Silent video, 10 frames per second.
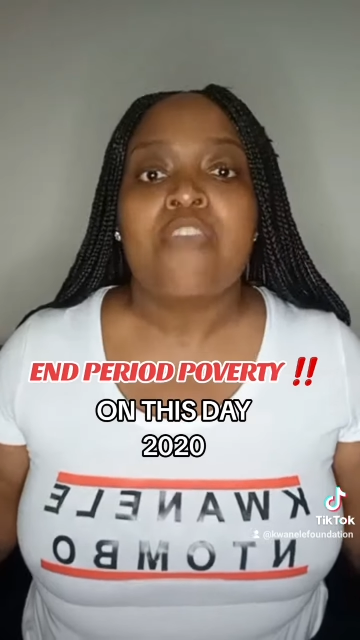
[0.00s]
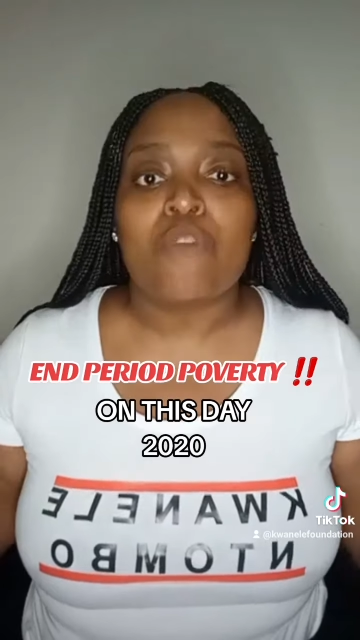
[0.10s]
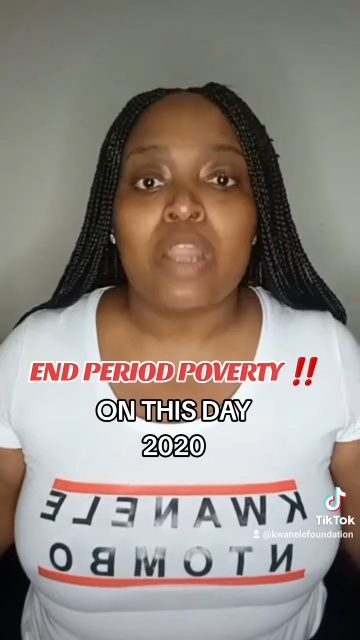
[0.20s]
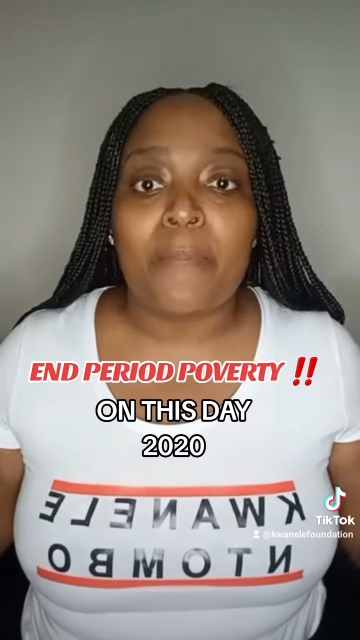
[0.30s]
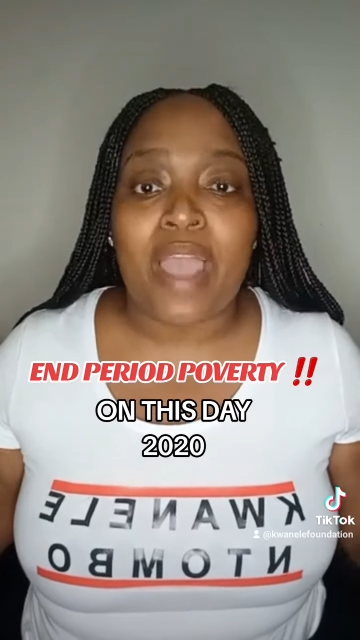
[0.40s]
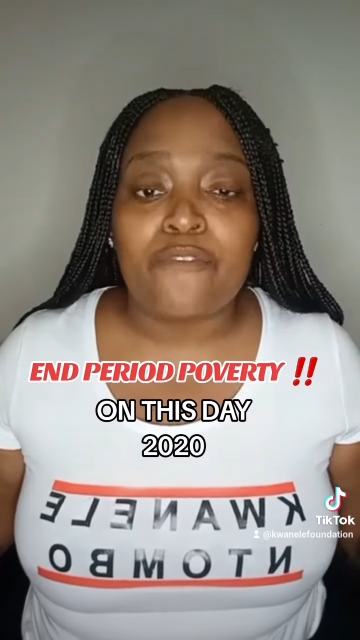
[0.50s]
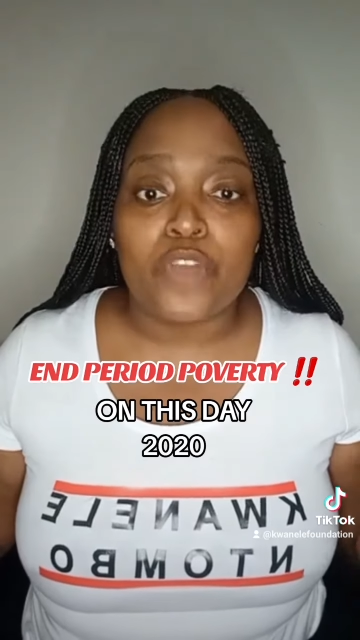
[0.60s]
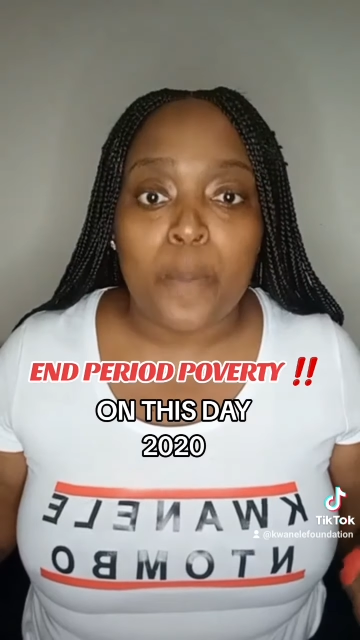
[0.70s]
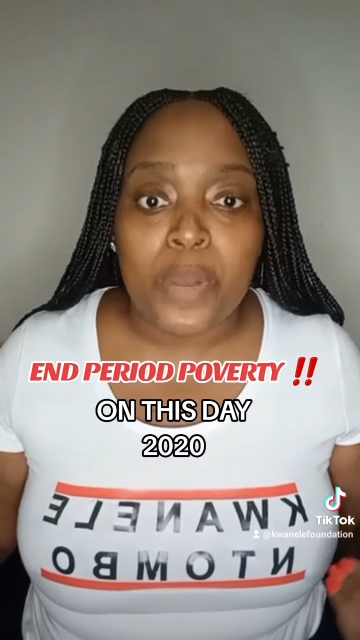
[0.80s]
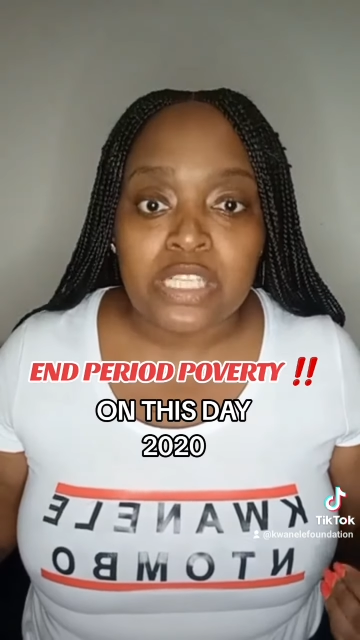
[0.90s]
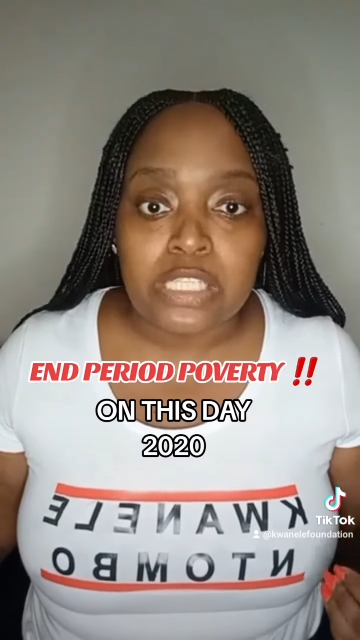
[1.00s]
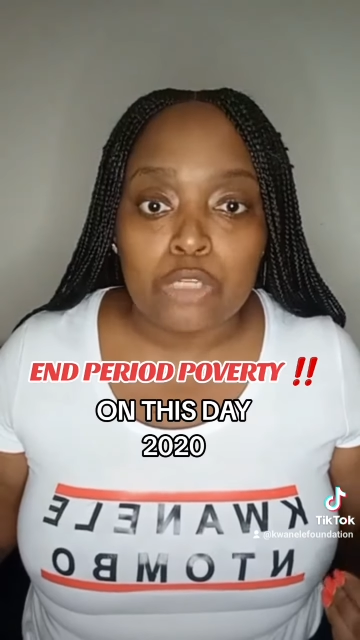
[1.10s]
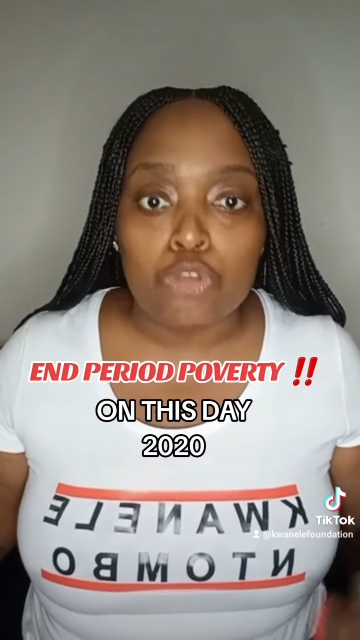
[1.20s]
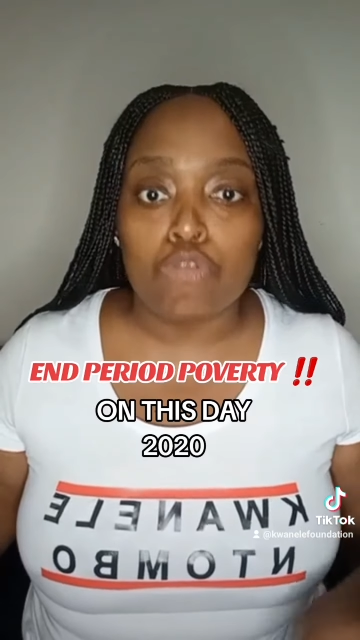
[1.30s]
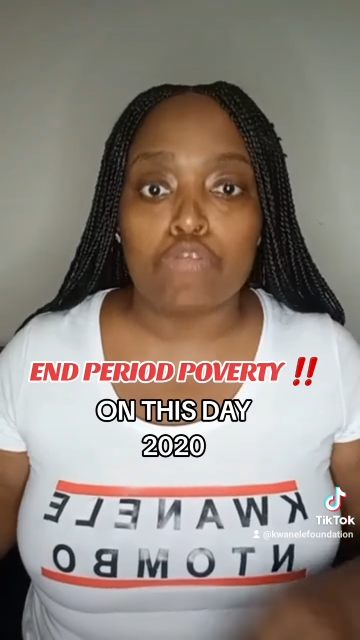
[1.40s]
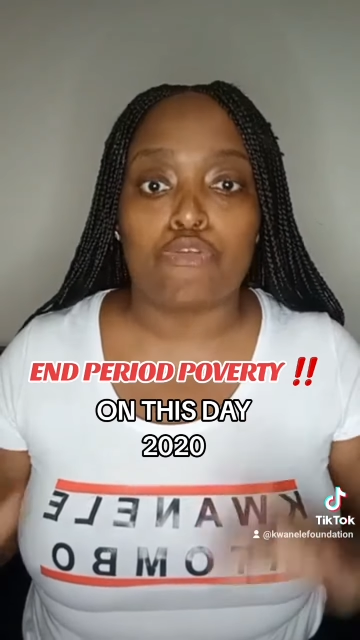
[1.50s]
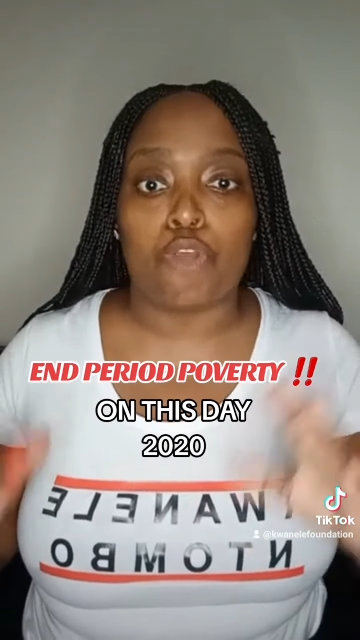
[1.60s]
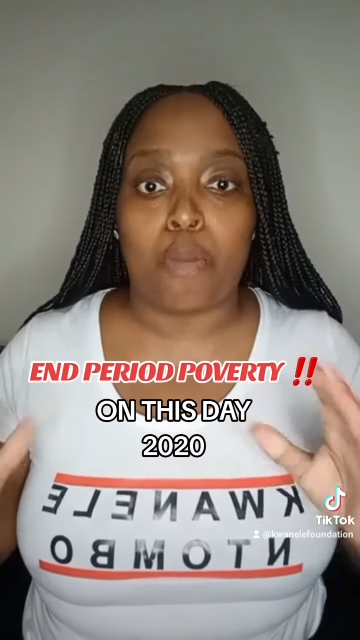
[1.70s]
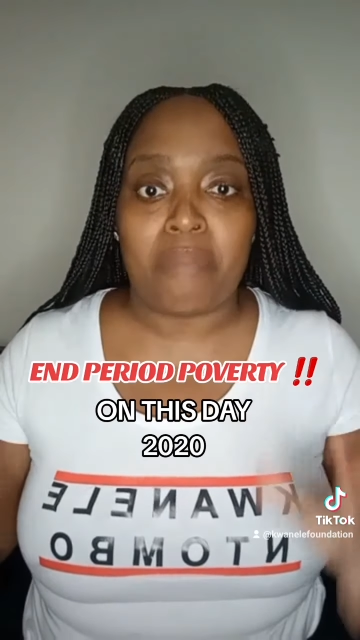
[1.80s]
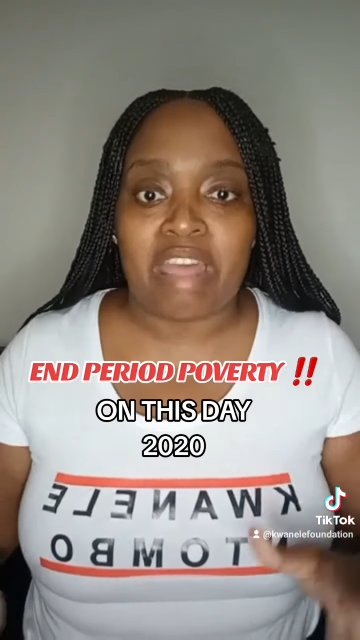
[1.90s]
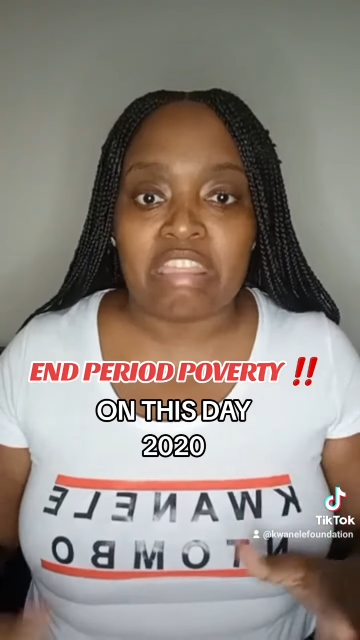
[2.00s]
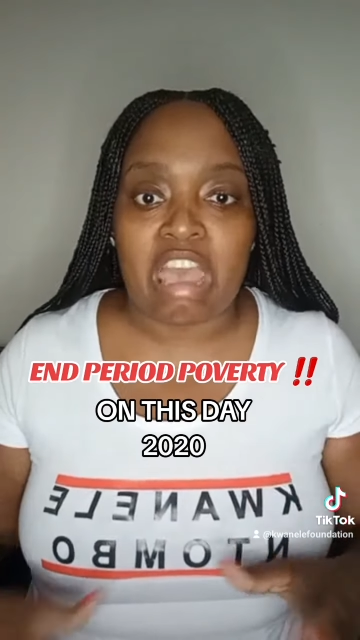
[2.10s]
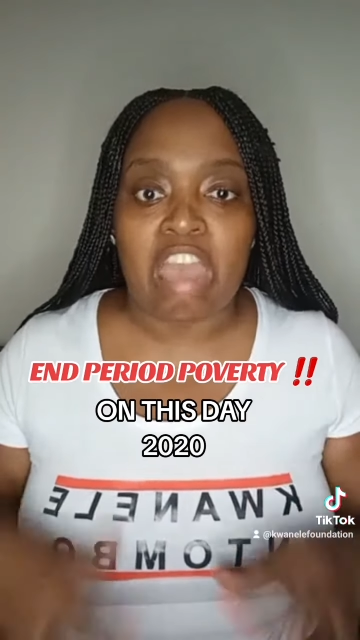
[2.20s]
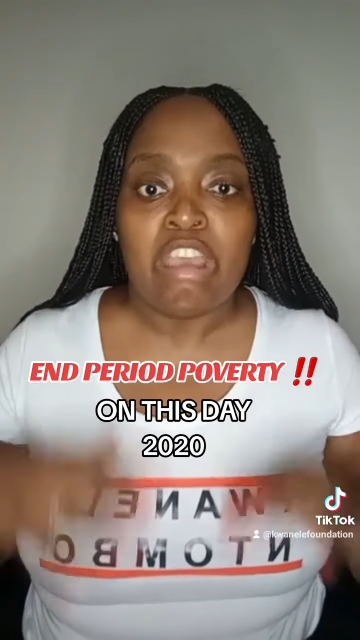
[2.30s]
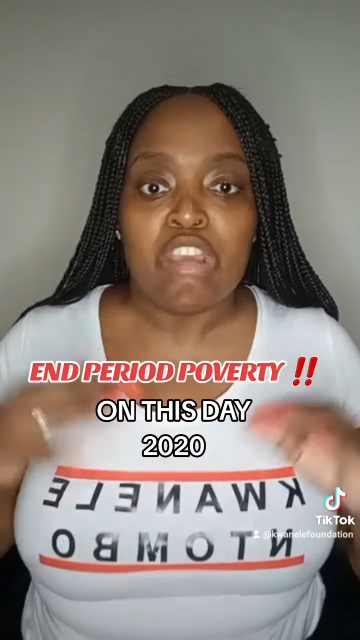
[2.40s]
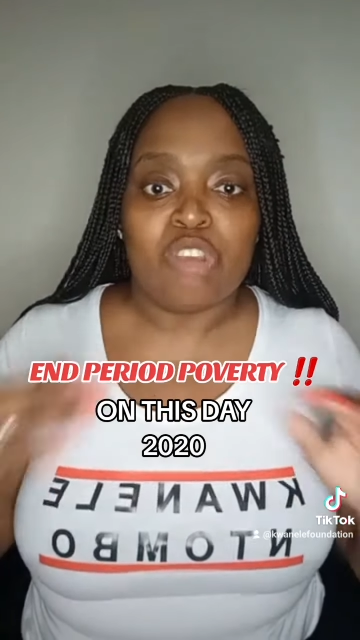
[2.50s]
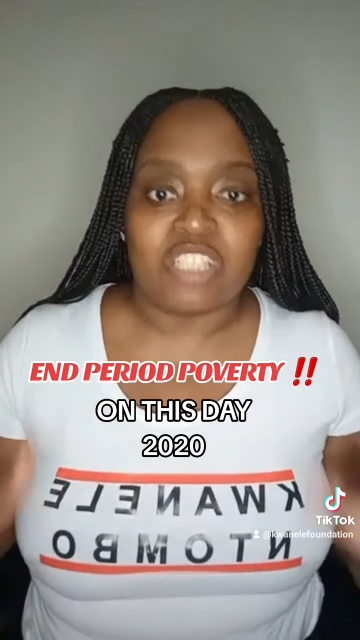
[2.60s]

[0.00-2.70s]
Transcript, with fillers: If you want to buy for your personal use, for your mother,